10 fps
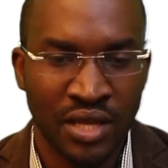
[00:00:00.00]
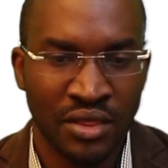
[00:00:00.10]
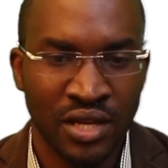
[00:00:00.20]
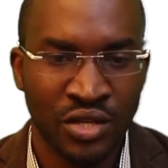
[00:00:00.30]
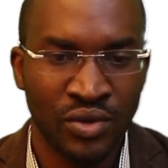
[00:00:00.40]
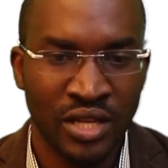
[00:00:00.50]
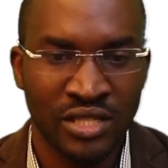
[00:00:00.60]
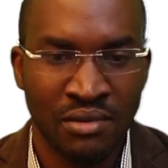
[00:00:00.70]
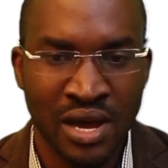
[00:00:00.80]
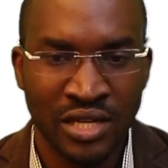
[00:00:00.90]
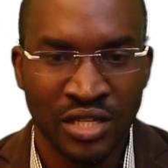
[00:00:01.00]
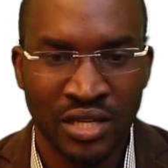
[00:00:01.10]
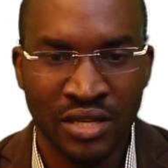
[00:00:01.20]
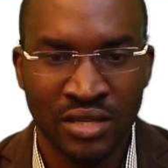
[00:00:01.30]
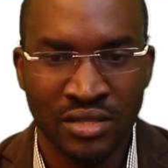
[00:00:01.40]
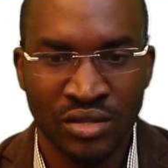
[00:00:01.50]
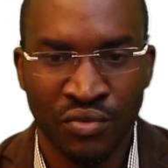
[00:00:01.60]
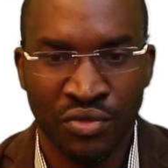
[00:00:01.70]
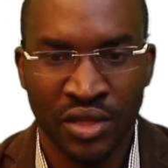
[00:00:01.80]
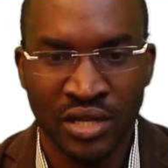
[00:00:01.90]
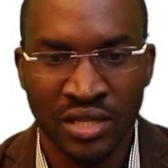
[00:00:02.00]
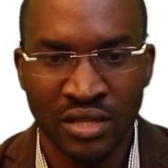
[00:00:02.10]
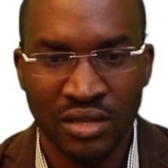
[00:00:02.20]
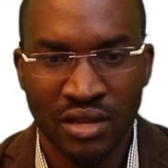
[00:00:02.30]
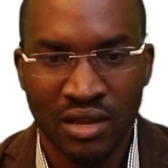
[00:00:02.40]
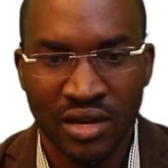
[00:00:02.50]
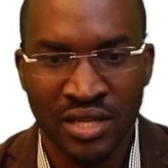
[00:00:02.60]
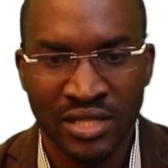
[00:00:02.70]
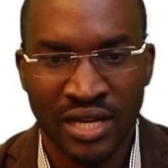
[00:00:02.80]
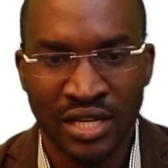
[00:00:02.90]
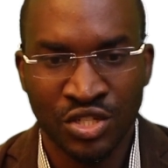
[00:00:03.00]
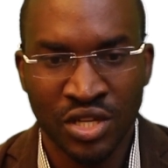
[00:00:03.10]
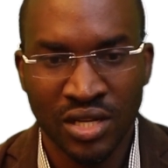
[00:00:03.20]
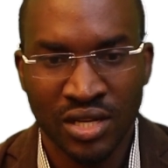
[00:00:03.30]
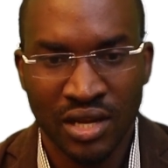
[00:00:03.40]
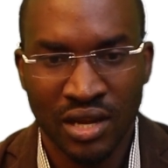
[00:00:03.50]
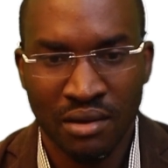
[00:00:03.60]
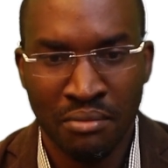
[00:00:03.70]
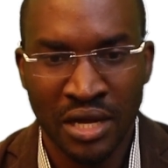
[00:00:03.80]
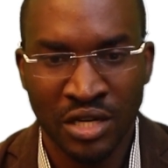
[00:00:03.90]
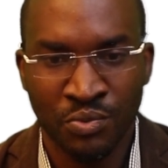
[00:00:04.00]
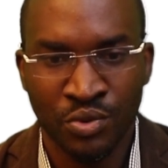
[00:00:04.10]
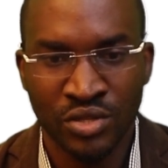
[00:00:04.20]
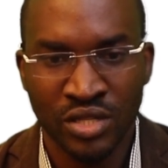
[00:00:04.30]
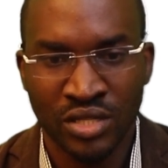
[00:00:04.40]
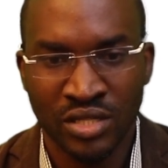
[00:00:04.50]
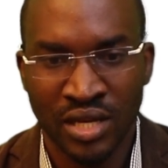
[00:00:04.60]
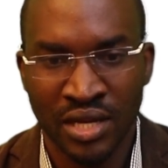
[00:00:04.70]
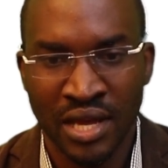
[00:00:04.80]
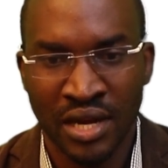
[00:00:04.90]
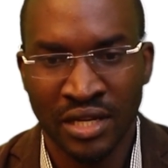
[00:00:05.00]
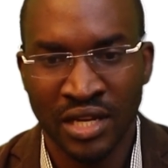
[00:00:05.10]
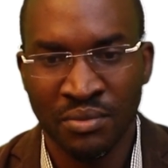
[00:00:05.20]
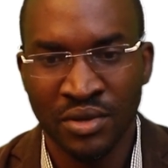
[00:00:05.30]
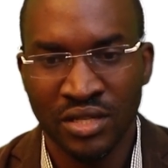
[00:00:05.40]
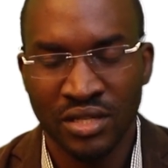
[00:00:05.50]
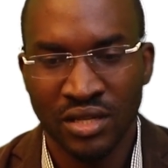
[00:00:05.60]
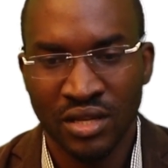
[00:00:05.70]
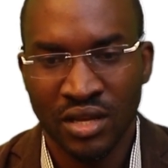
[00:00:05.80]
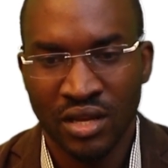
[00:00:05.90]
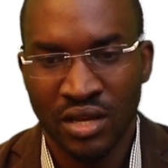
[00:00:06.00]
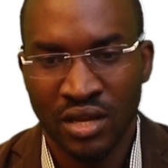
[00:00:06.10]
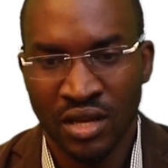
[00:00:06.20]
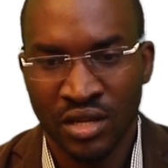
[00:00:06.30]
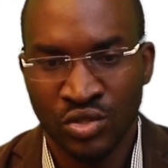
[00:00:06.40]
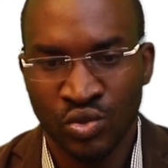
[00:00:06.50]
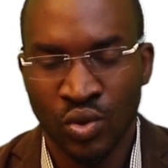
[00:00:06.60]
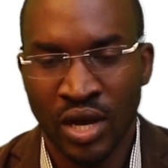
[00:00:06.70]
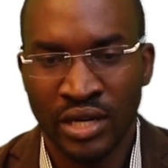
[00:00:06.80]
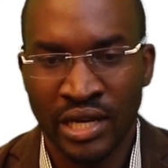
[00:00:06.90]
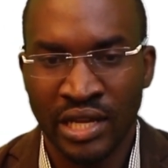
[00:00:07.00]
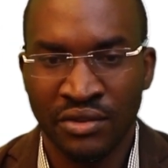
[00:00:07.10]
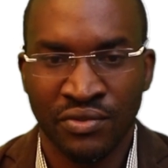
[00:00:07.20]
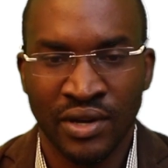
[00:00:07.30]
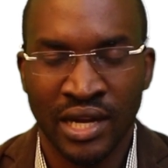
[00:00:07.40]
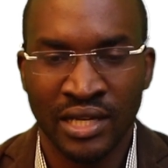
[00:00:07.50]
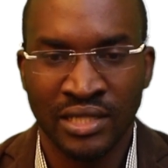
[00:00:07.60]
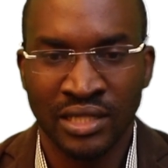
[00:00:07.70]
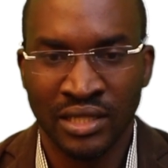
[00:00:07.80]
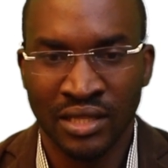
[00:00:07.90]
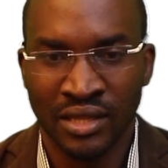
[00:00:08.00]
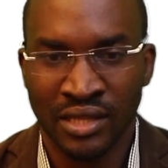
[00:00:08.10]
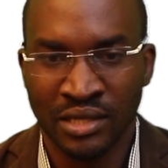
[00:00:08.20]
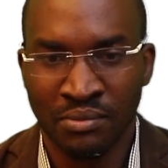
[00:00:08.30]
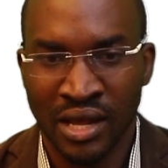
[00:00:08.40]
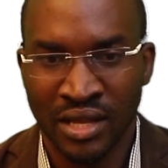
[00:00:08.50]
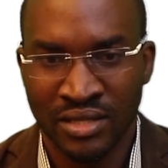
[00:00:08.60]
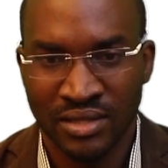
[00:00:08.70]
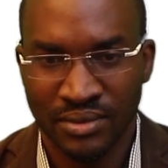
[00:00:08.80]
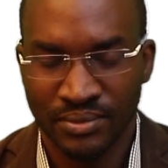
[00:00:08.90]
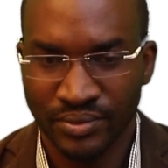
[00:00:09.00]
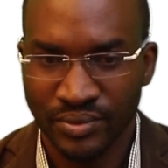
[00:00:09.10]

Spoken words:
Then you less the bank charges of 30, standard check, bank deposit, and direct debit, and to arrive at that balance.